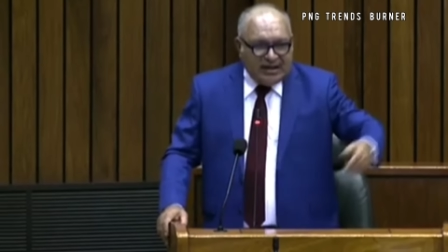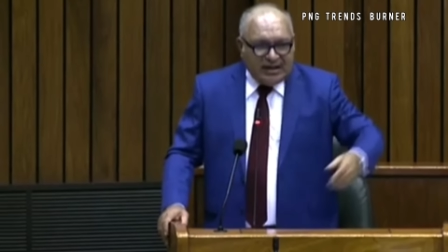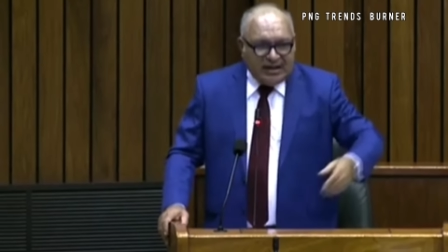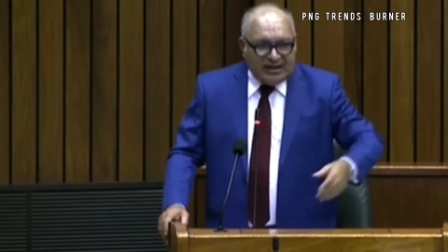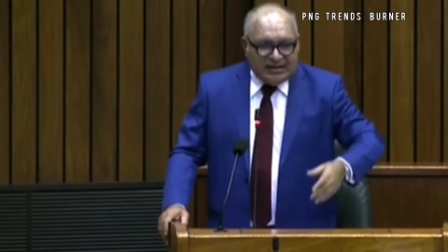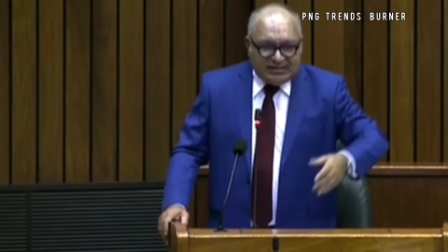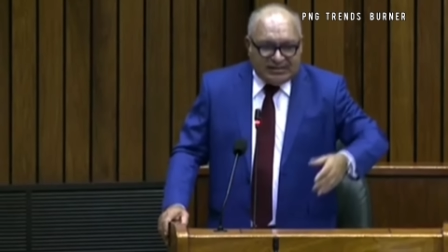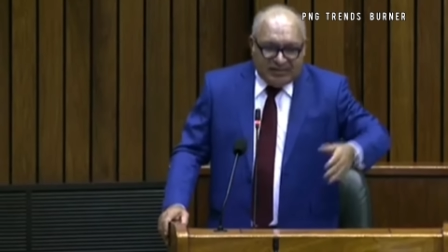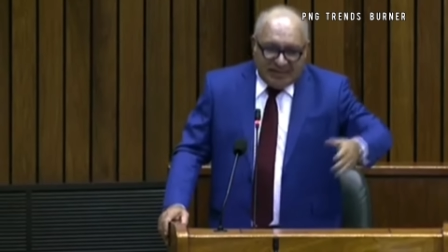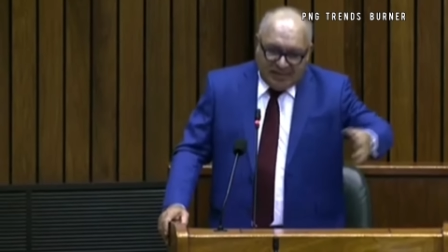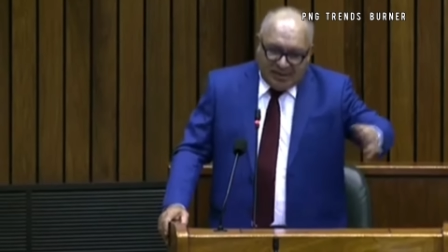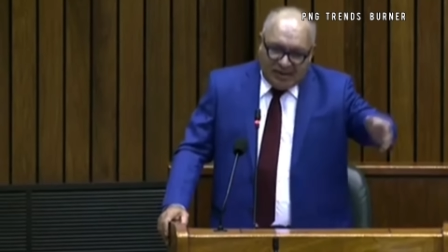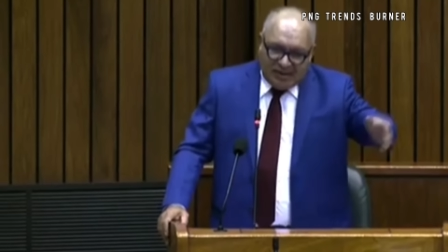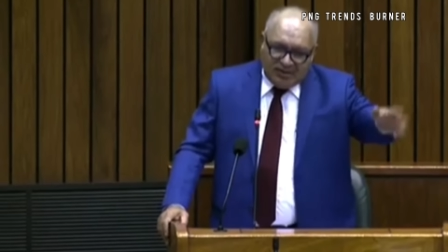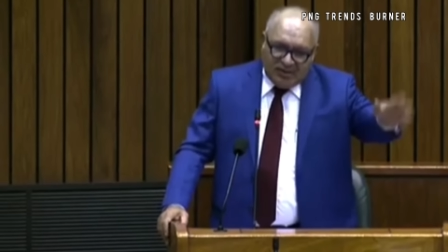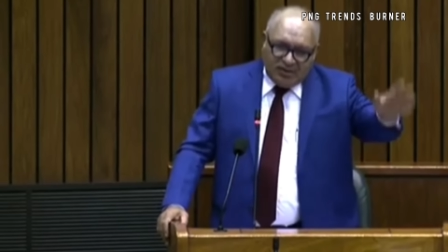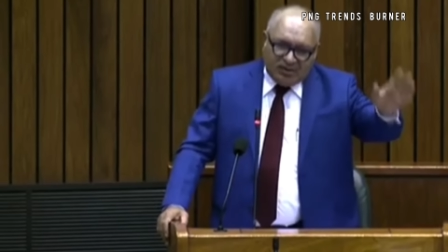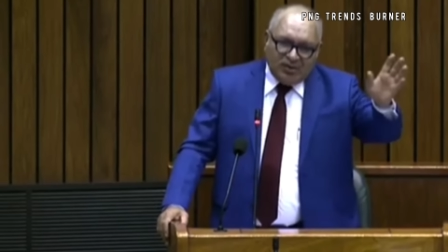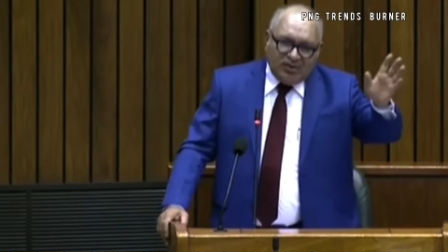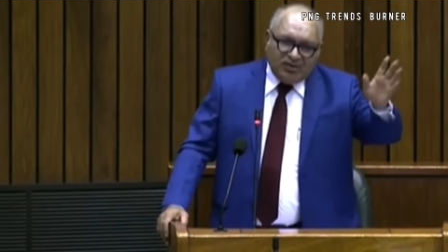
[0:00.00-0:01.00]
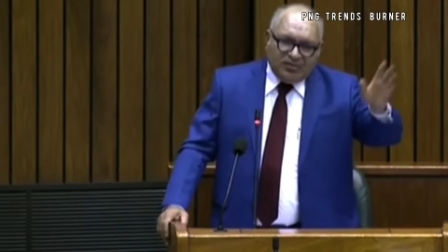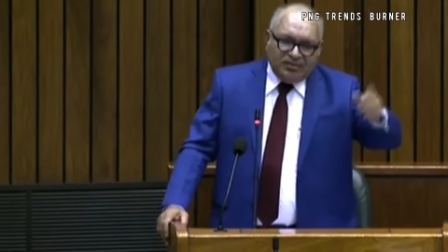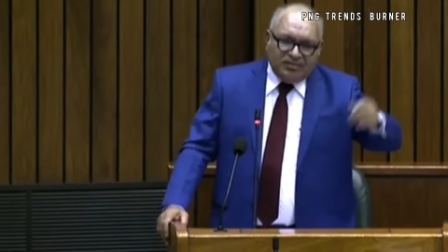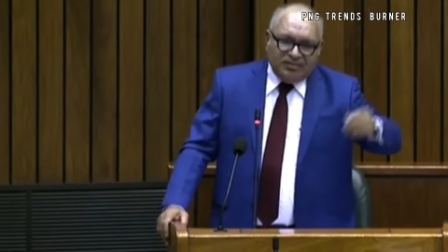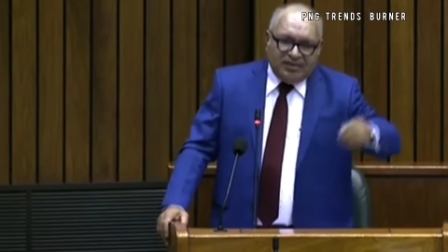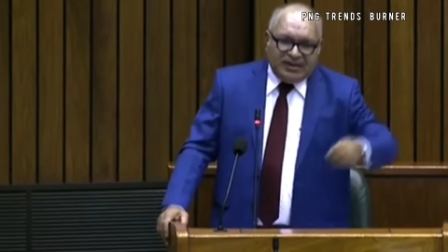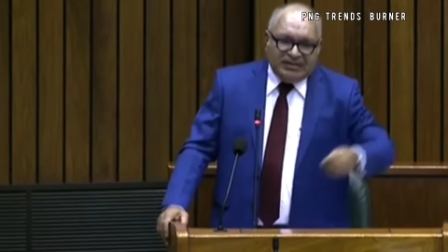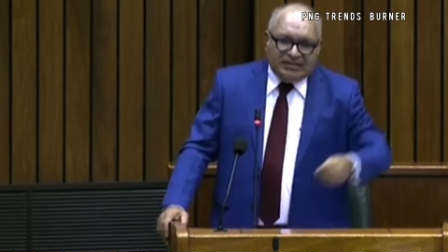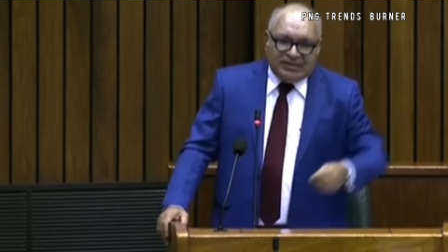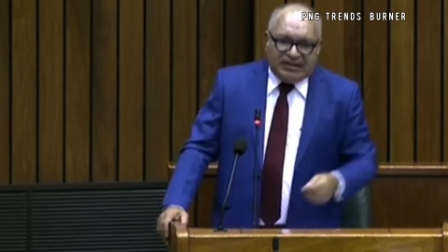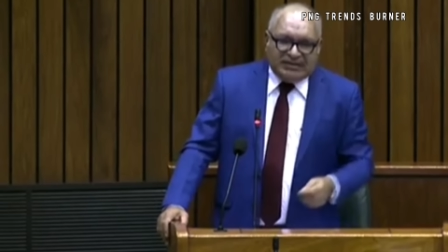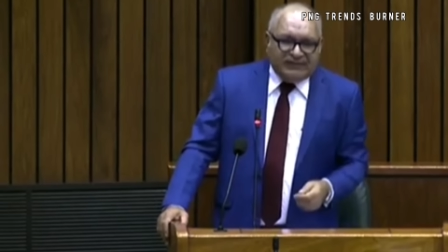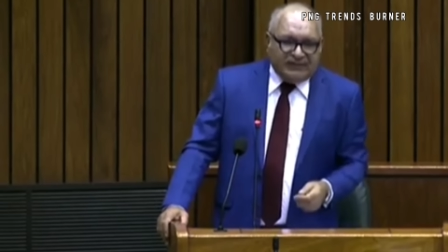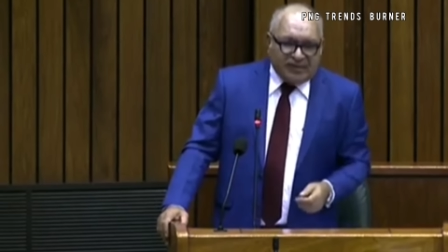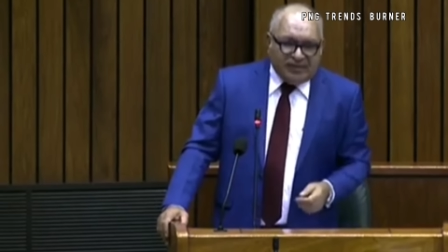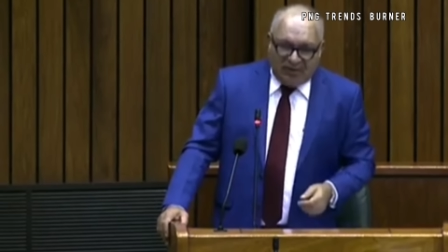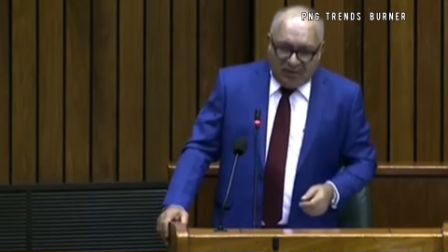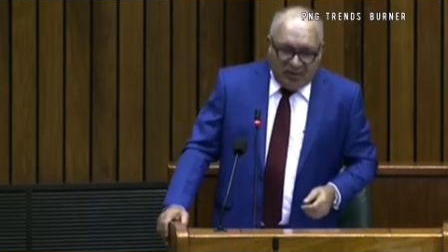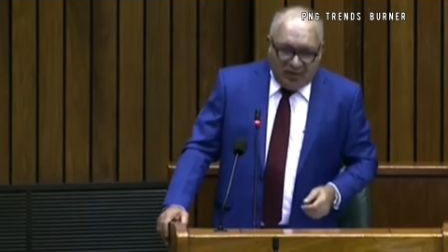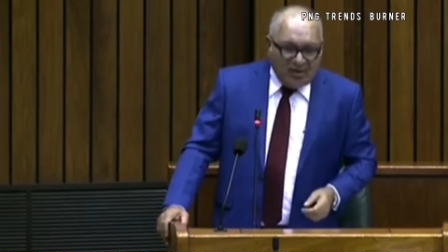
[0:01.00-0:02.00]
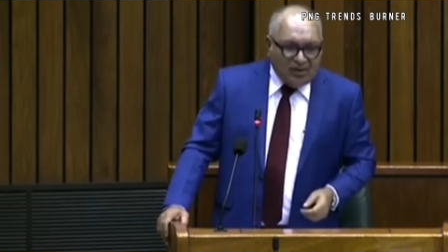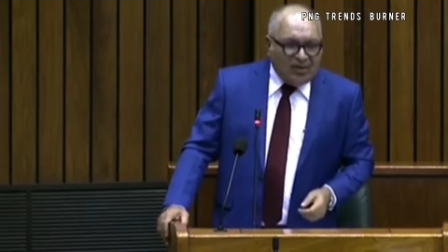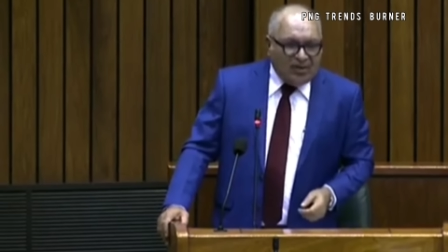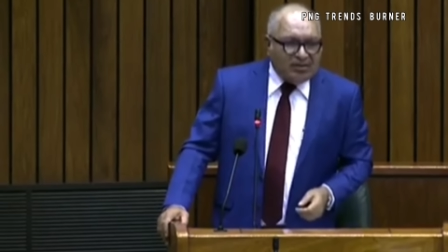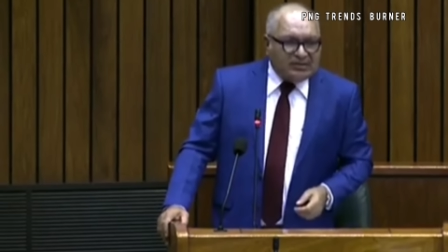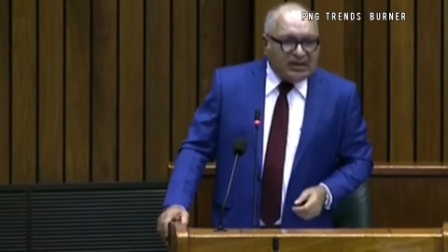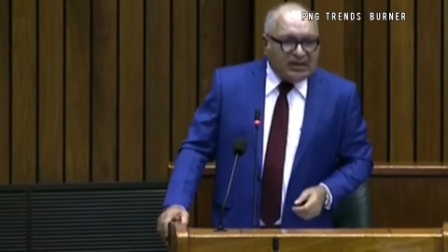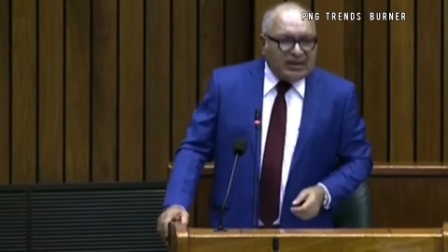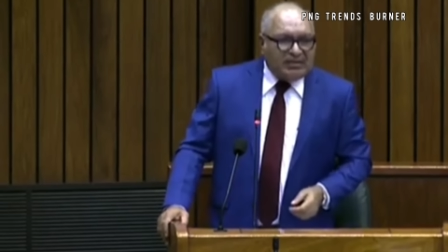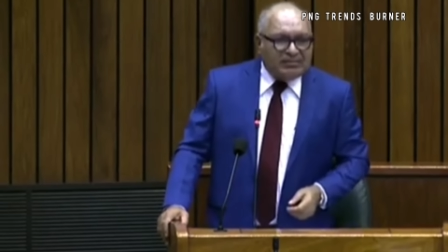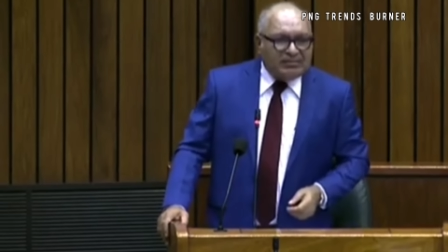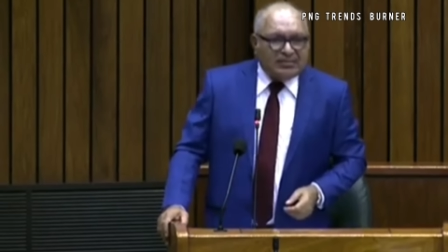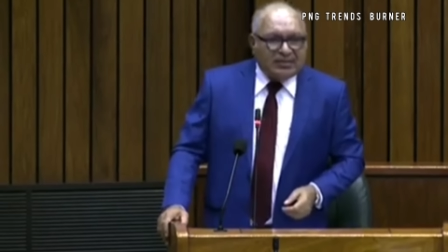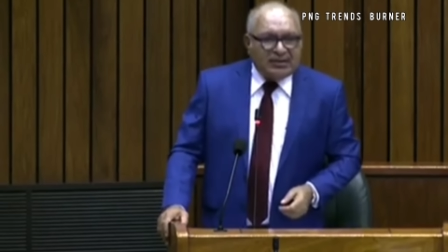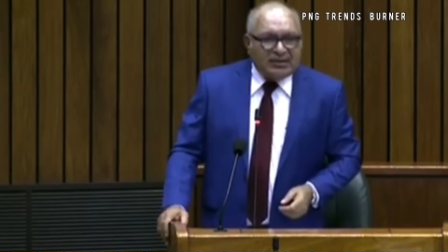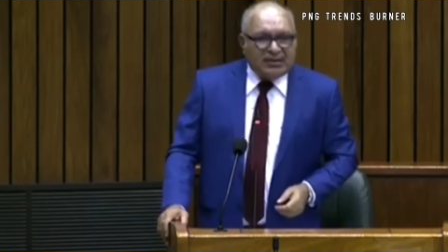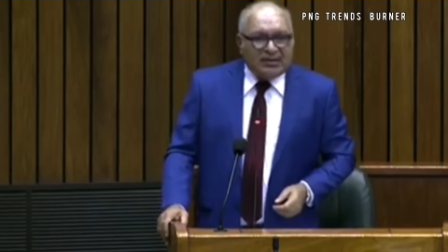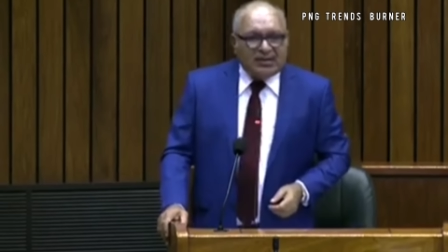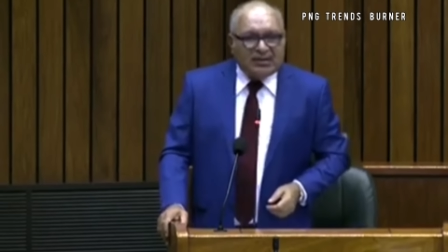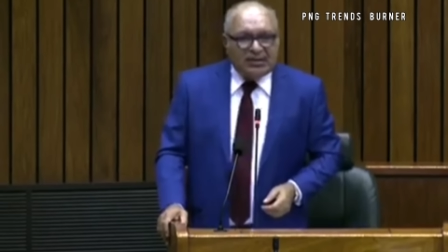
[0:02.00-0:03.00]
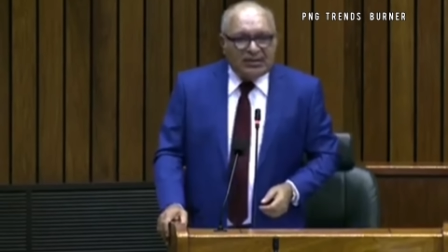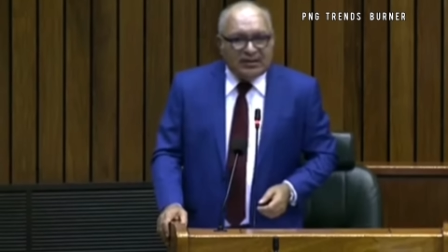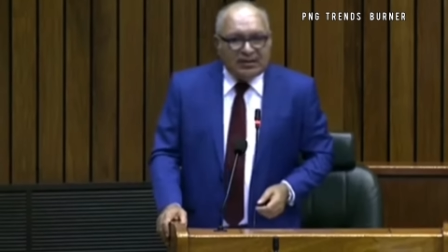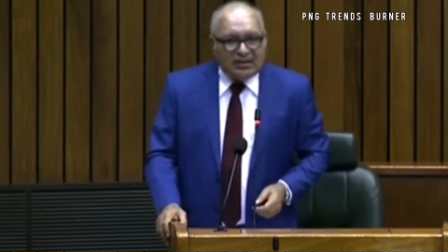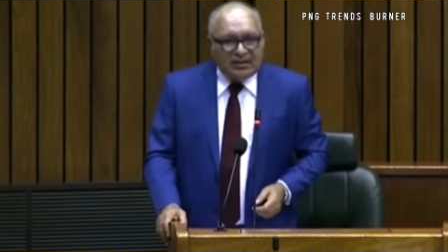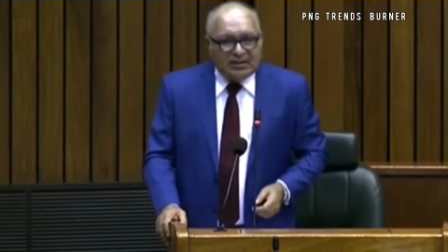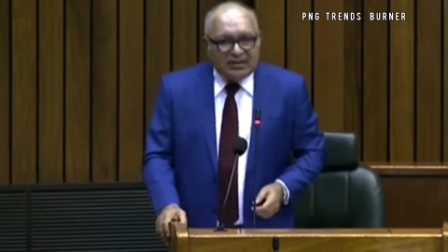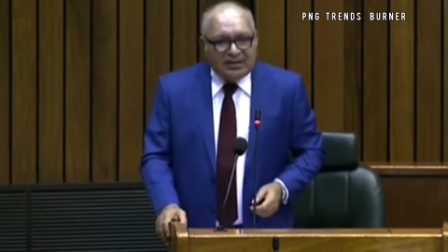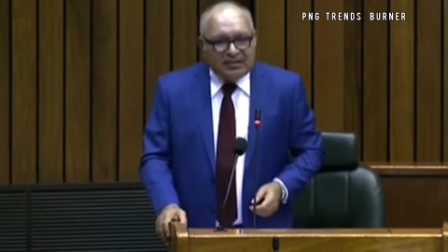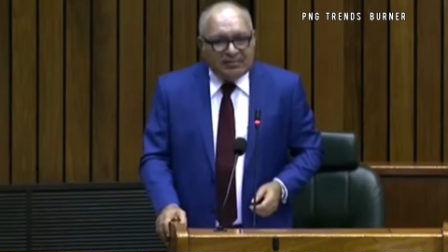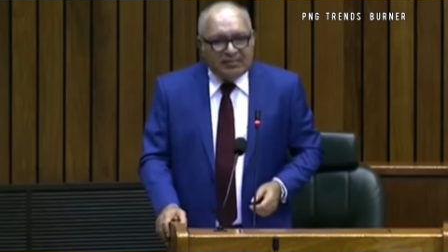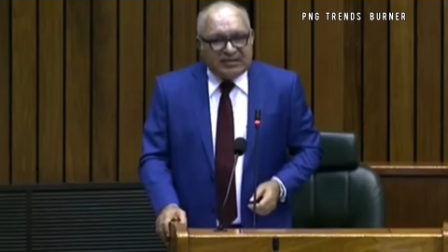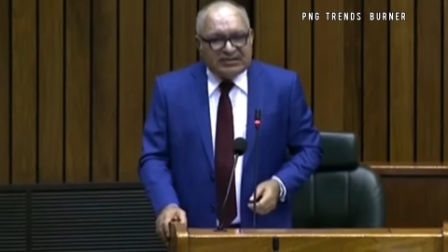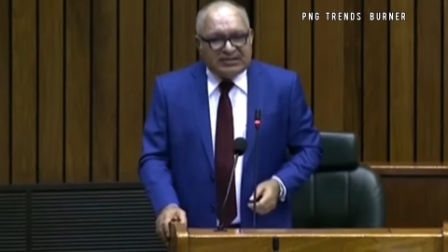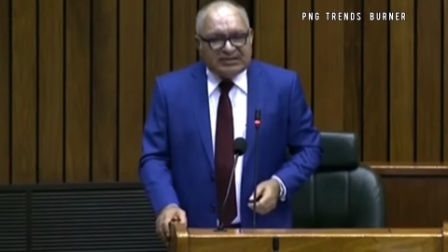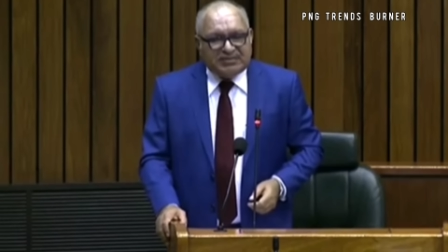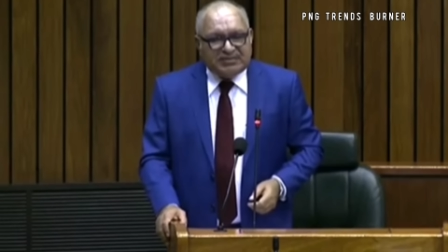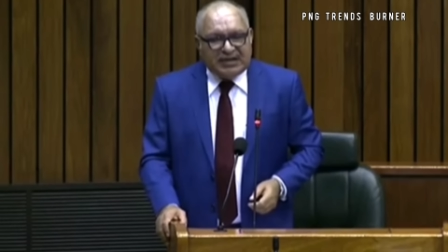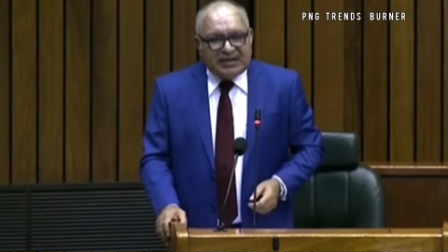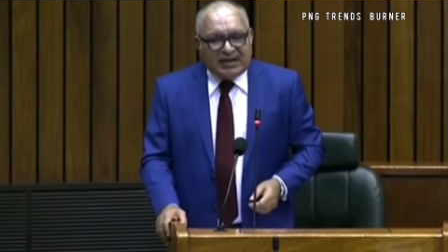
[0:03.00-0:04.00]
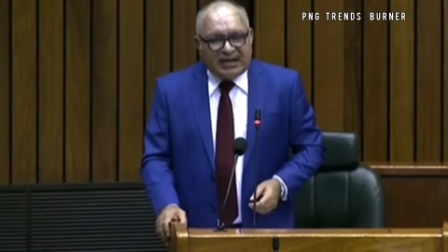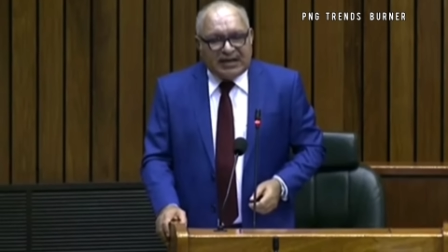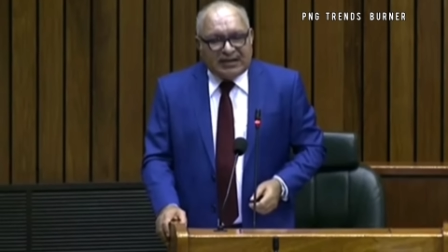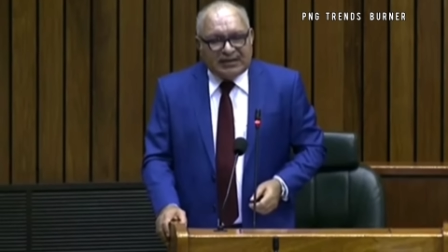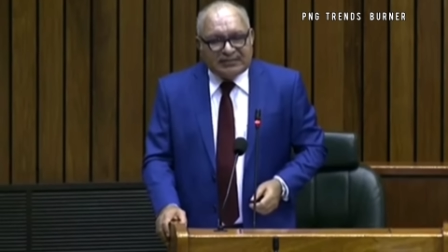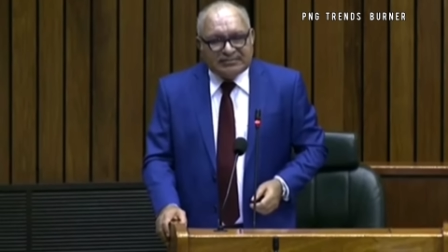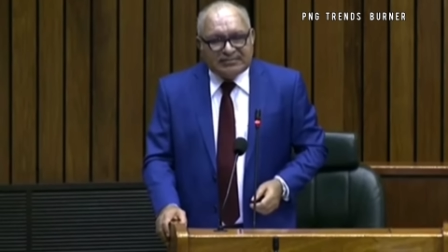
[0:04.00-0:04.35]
and these people are not going to pay tax for a long, long time, Mr. Speaker.